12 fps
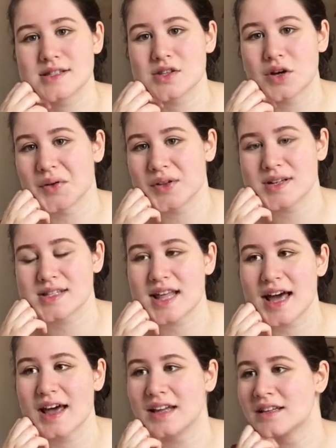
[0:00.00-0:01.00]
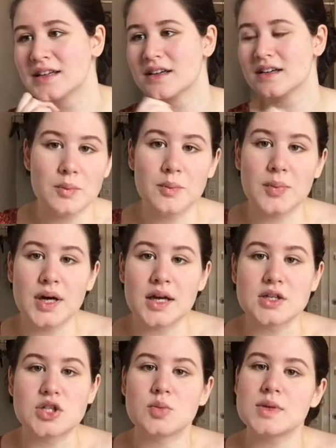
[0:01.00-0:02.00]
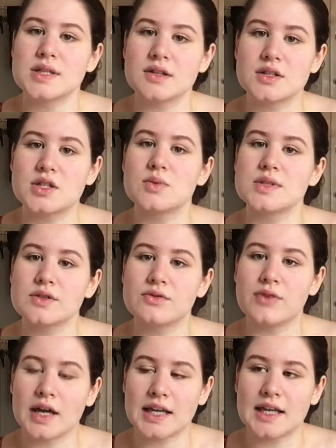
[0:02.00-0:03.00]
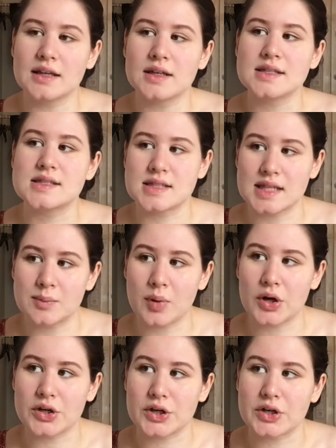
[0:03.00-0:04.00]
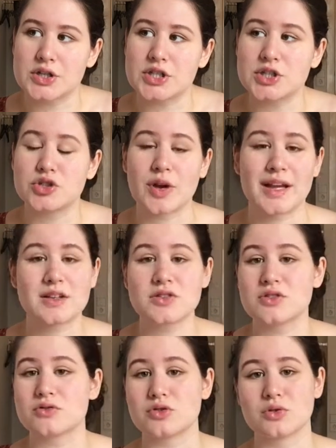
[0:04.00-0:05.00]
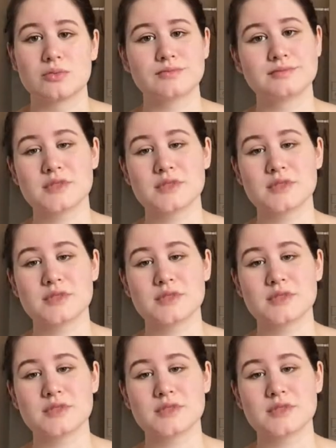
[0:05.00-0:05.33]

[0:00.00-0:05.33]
So there's that but she was like she was a funny seat partner she drank dude